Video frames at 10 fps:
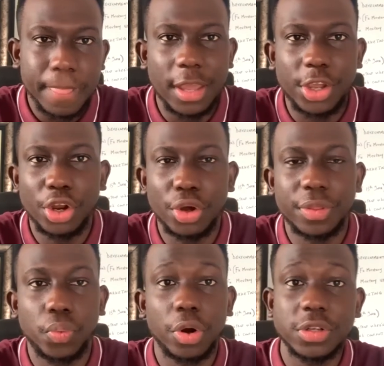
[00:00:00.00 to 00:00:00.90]
you know,
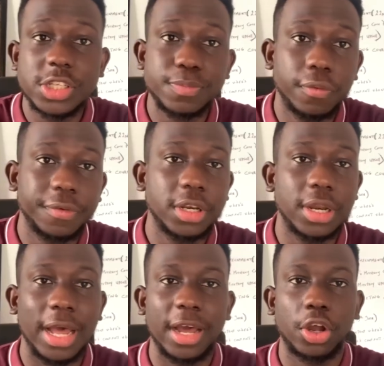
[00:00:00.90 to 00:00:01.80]
the world is
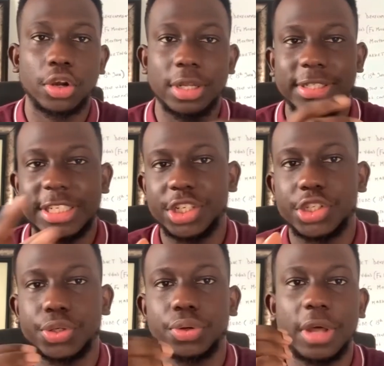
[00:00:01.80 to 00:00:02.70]
moving
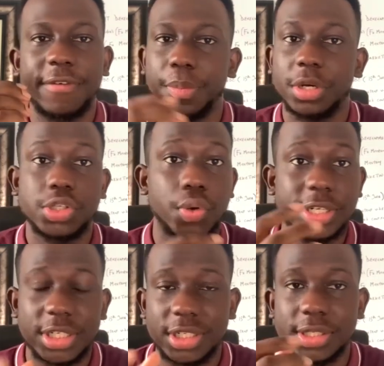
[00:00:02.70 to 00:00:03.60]
digital, everybody's
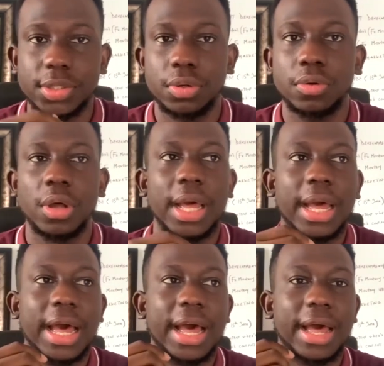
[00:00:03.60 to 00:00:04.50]
going digital.
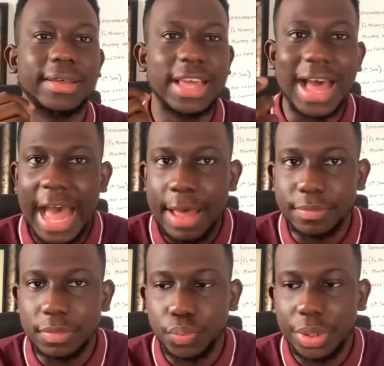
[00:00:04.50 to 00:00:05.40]

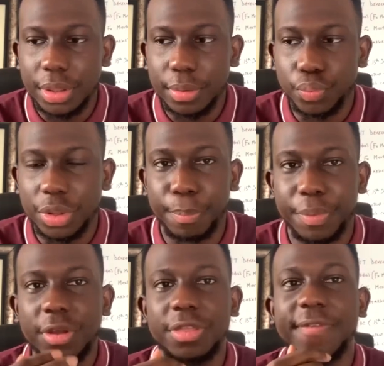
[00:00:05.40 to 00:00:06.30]
With the
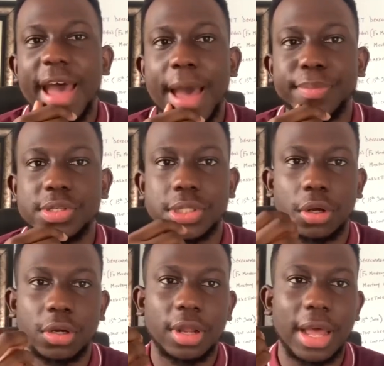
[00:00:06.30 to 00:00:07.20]
birth of
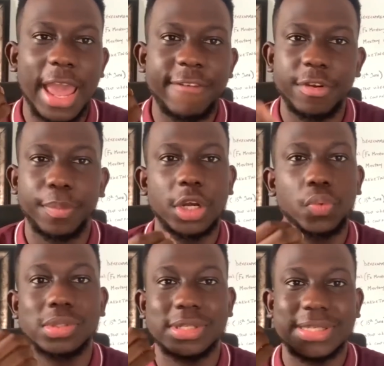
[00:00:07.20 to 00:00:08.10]
Amazon, everybody
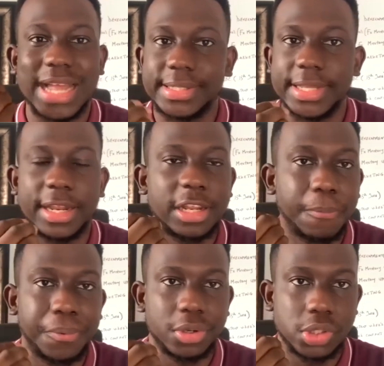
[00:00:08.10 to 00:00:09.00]
wants to start selling their
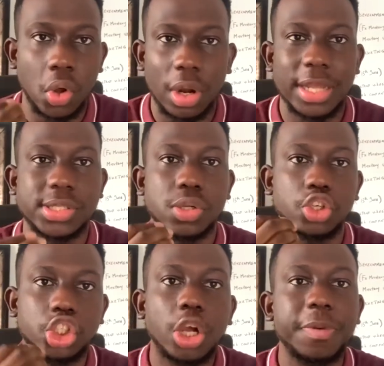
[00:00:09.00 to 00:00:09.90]
products online. So
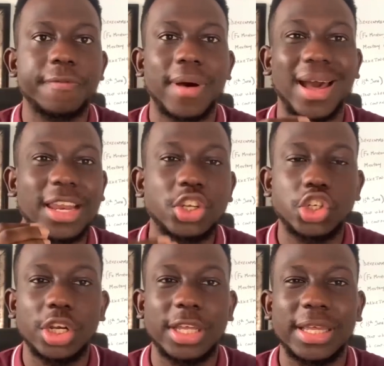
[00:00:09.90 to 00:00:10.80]
Shopify
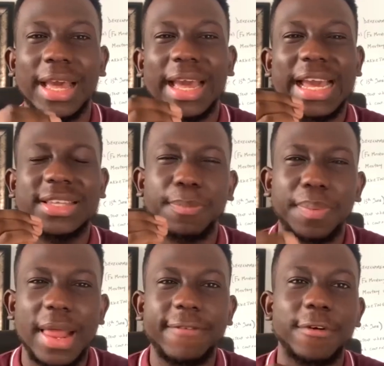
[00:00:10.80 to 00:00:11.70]
literally is a
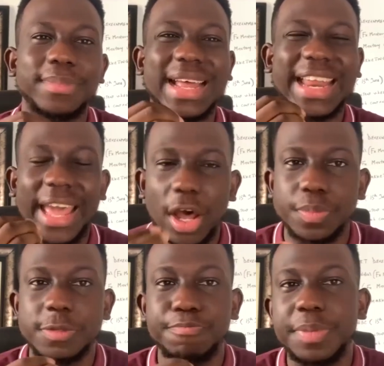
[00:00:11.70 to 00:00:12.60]
platform that
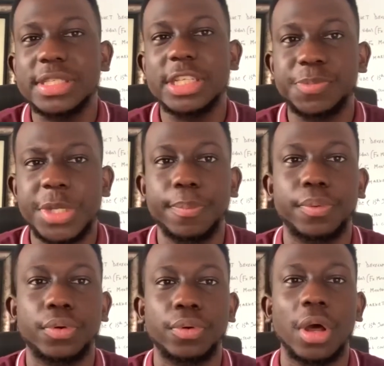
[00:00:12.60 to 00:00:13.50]
helps business
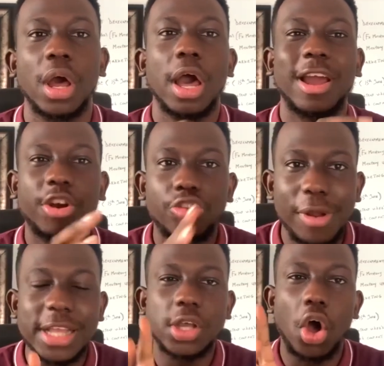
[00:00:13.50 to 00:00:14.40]
people
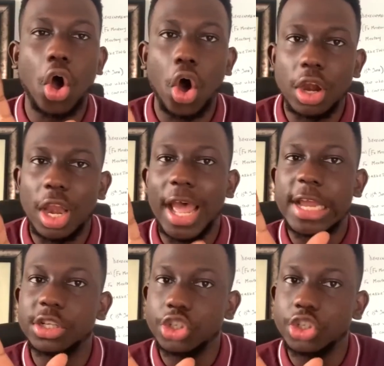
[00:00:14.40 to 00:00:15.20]
create online